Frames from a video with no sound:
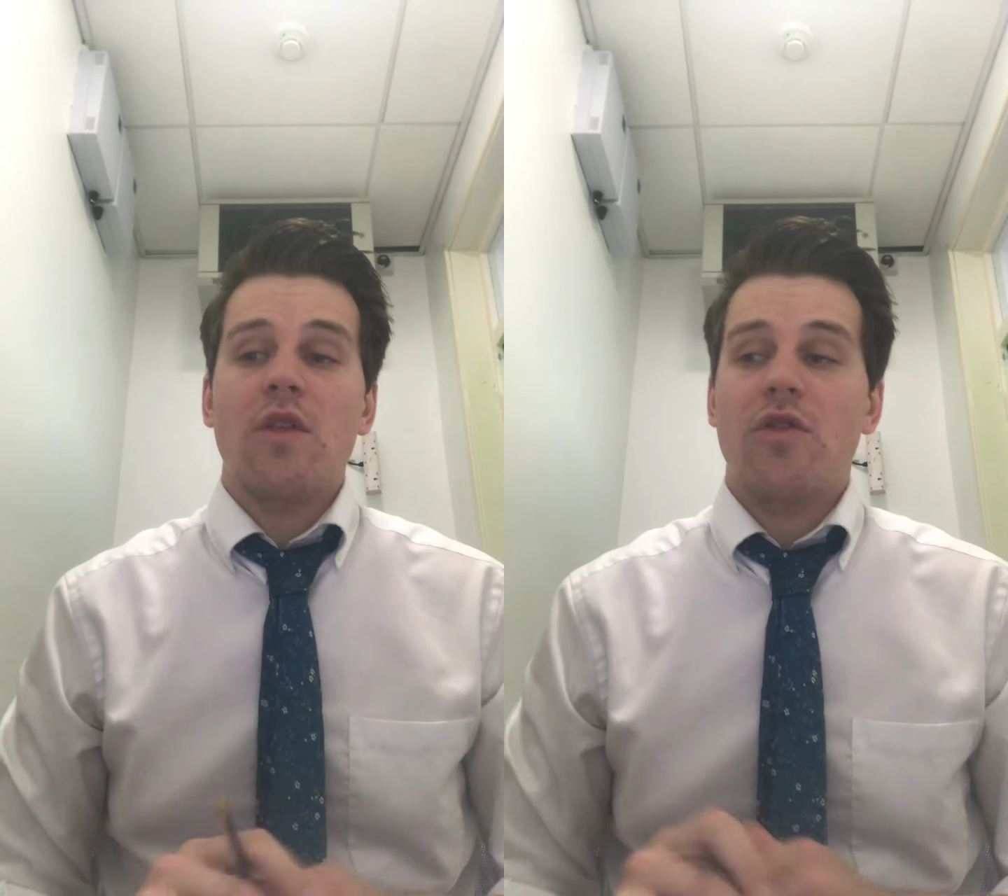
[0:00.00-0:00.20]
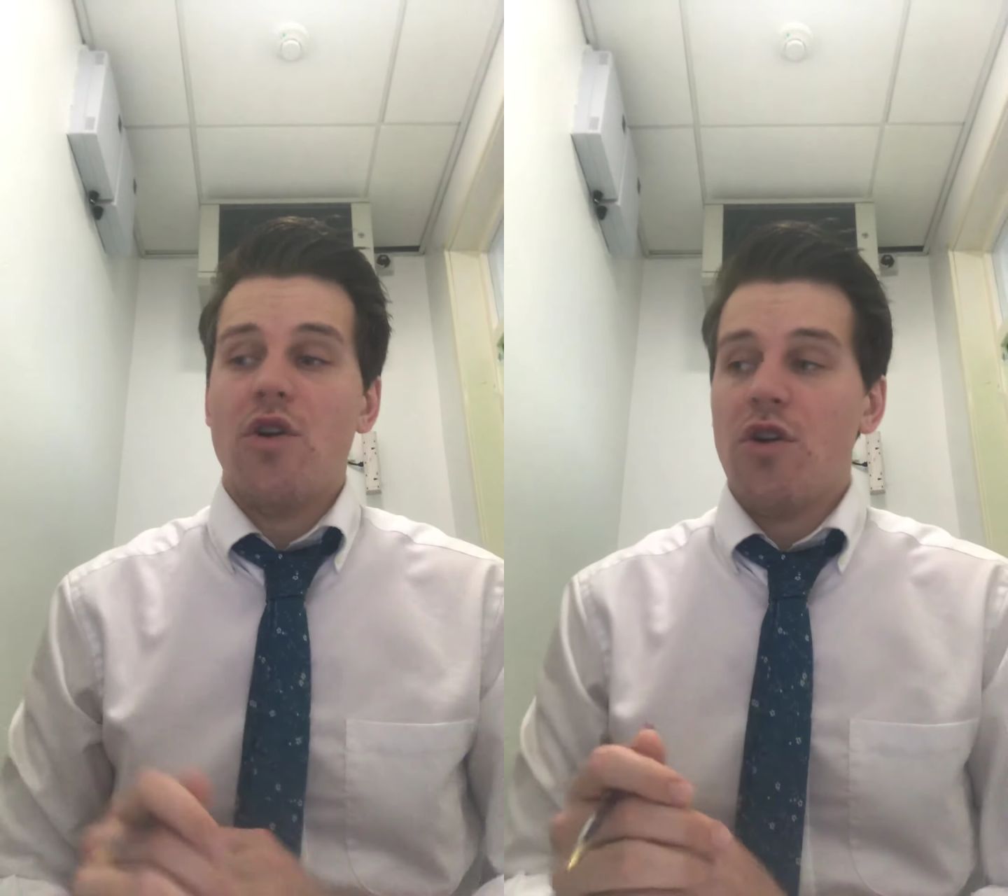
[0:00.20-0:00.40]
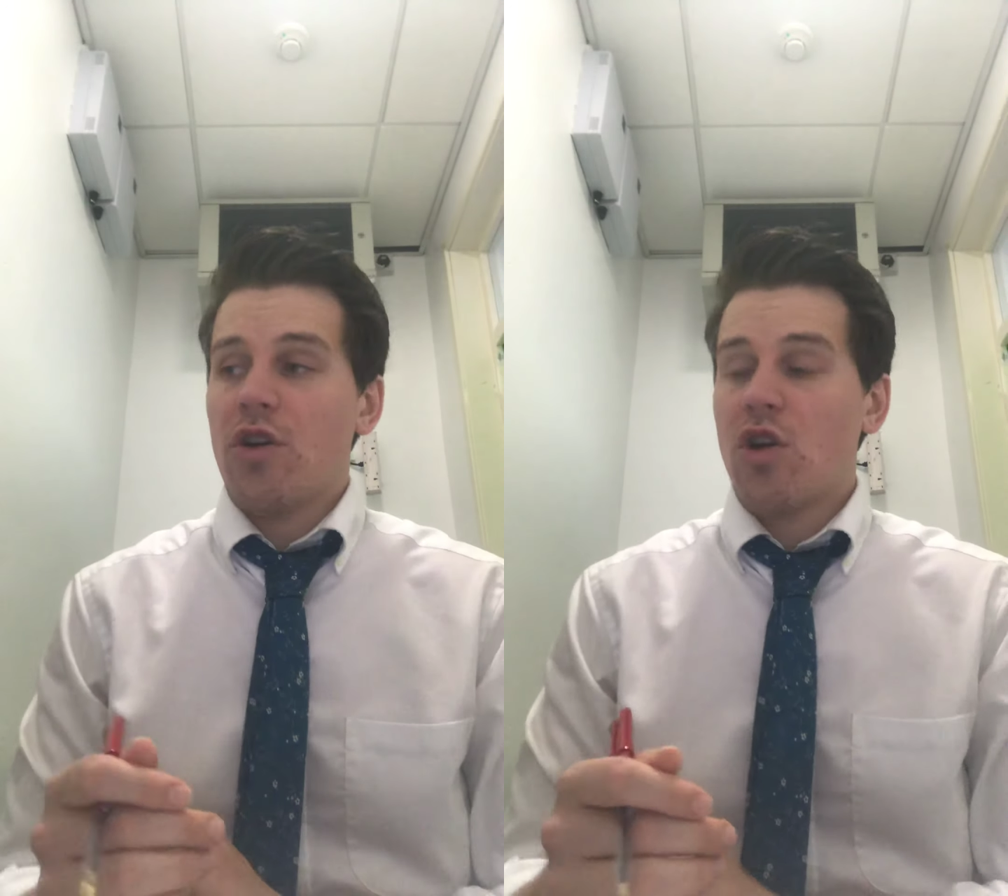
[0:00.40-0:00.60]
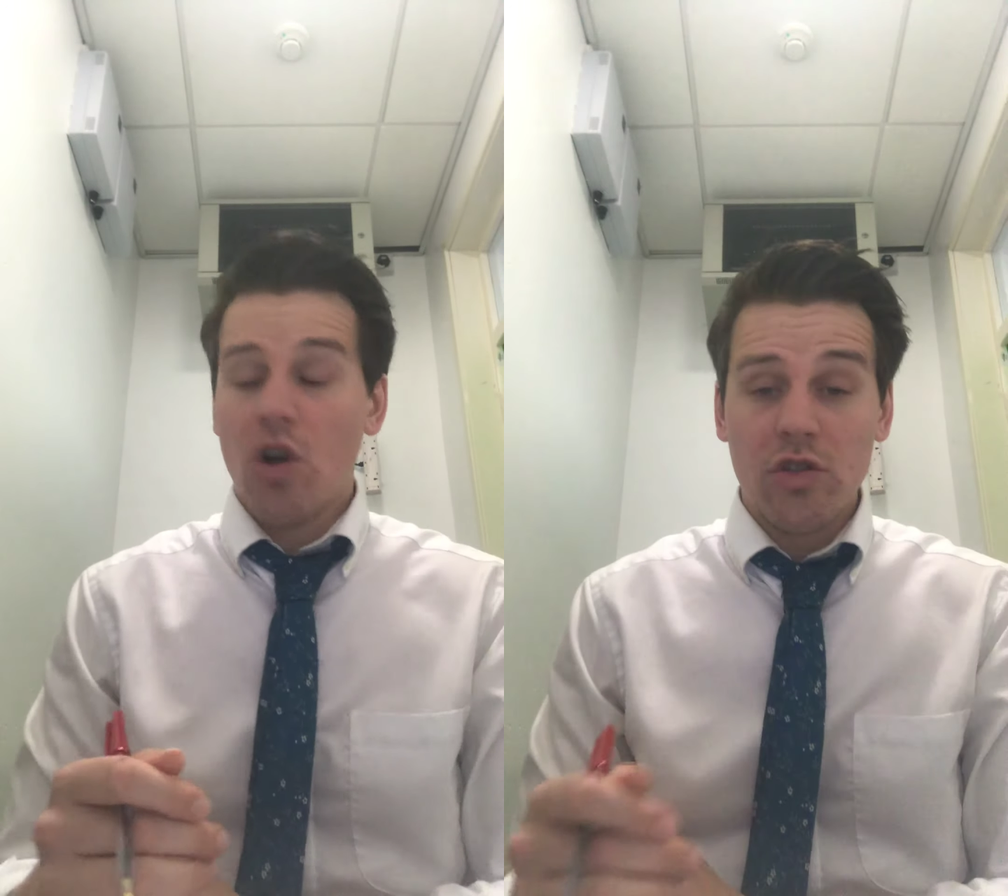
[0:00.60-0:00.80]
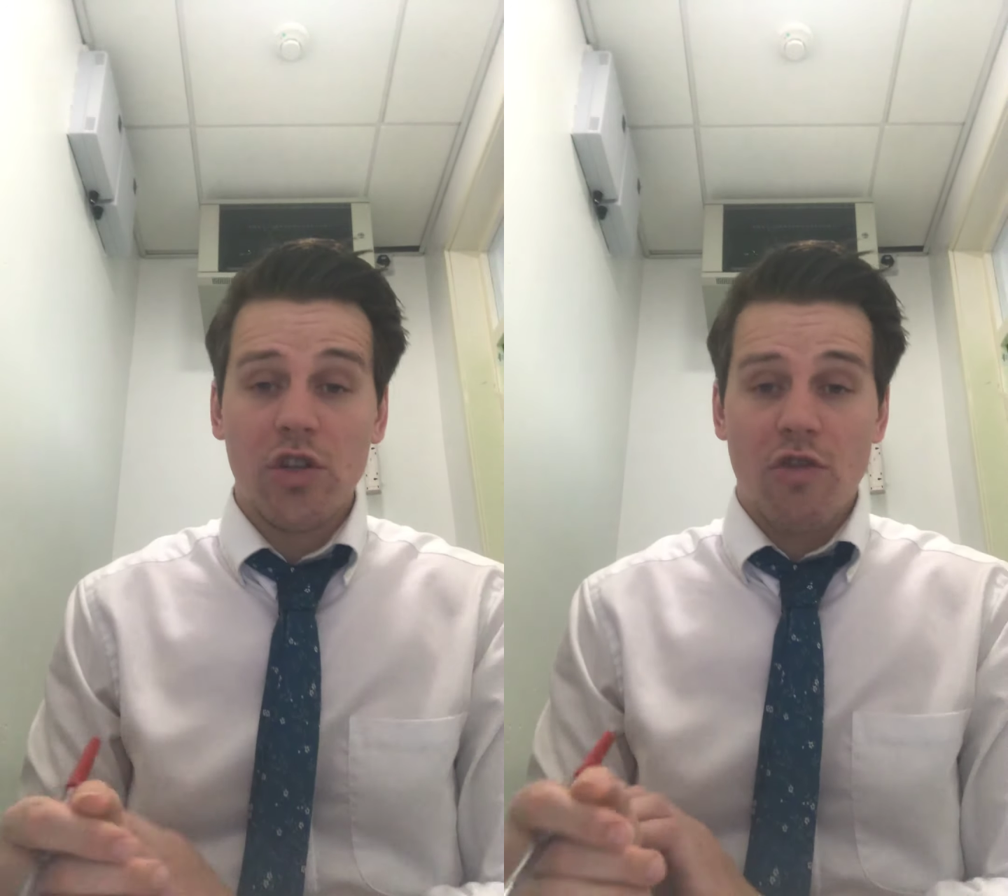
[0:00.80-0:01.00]
the
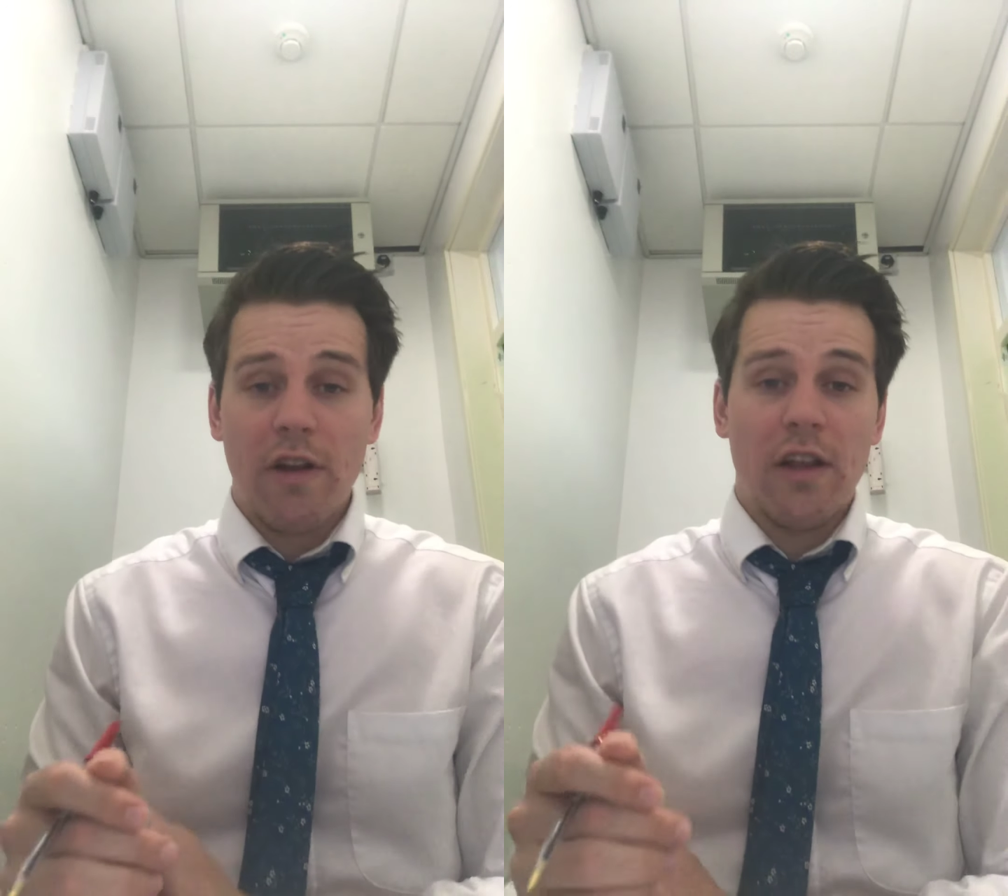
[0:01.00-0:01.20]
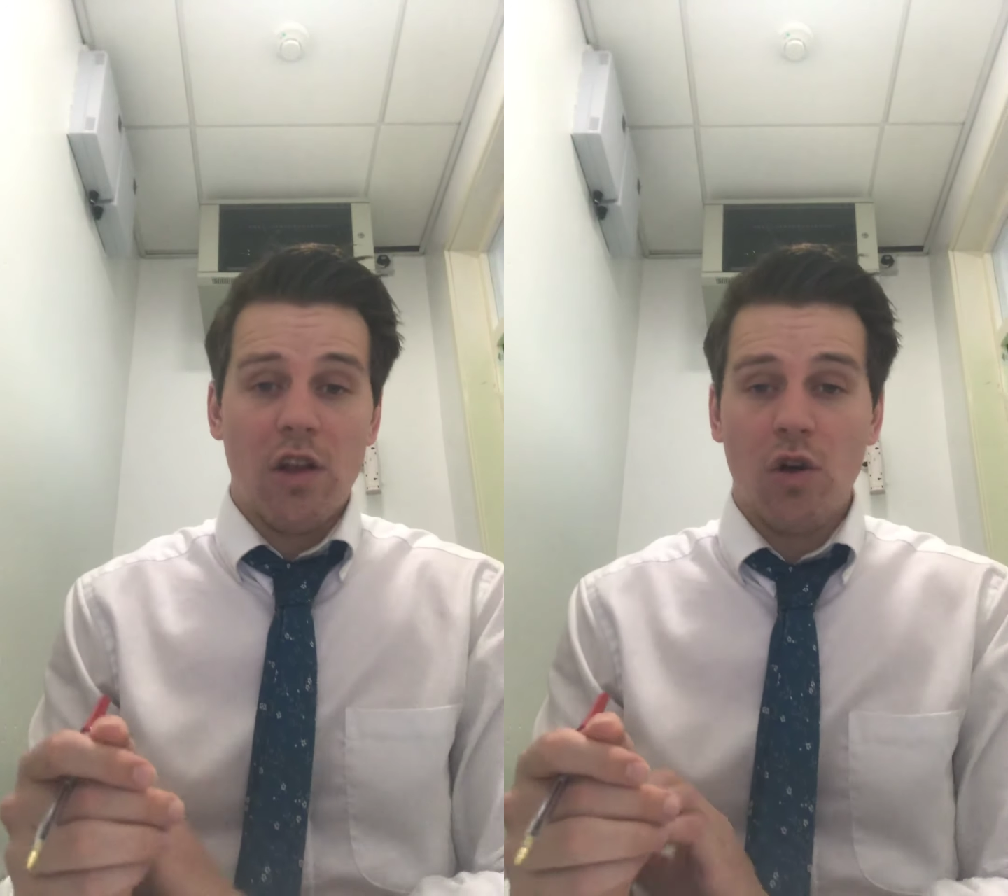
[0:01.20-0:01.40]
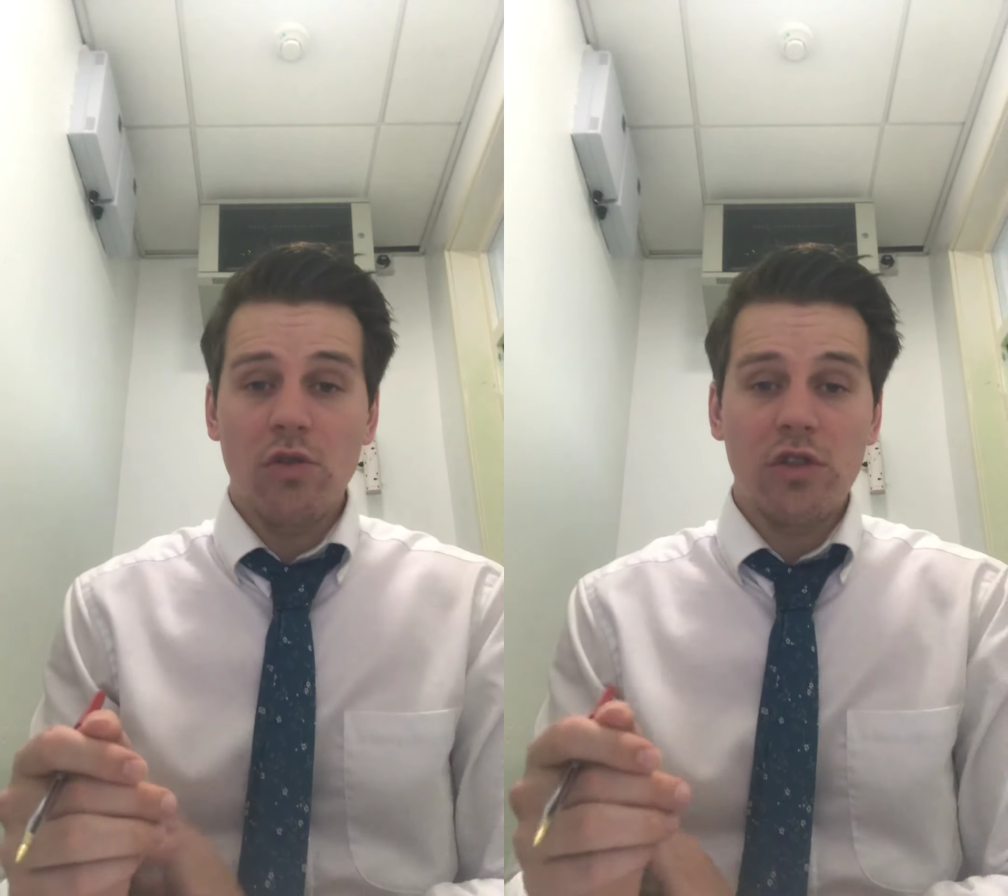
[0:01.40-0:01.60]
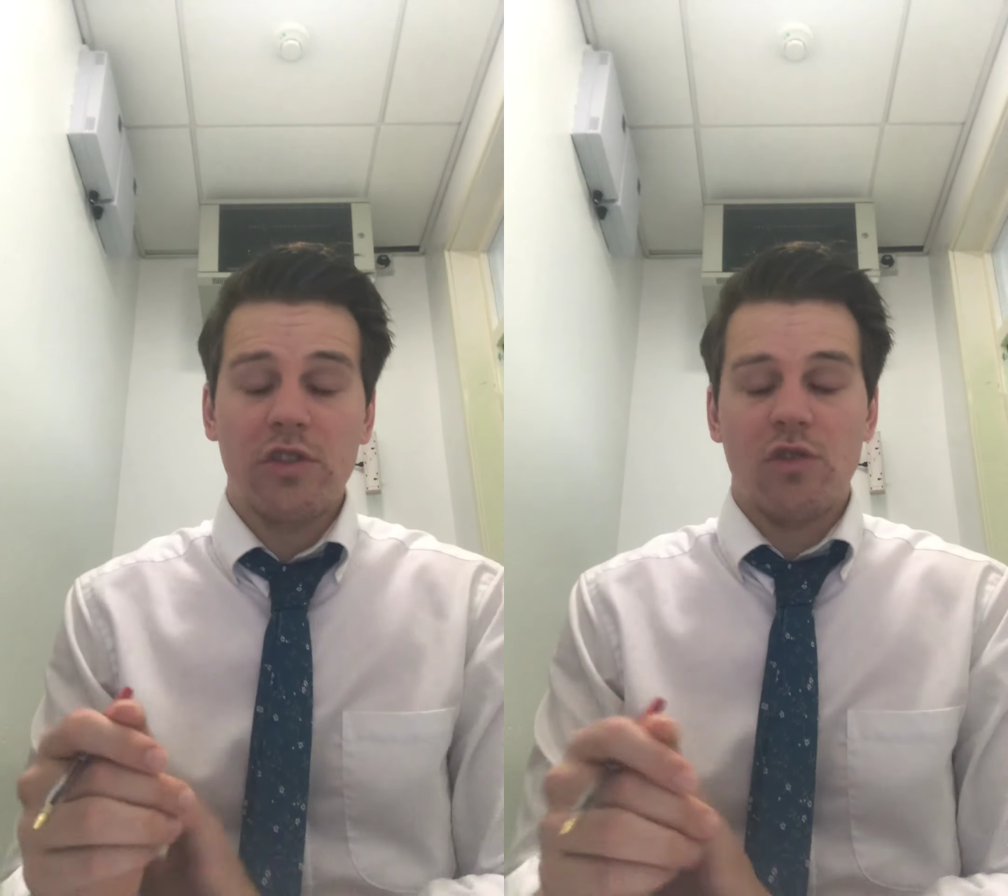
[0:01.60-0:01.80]
consecrated host,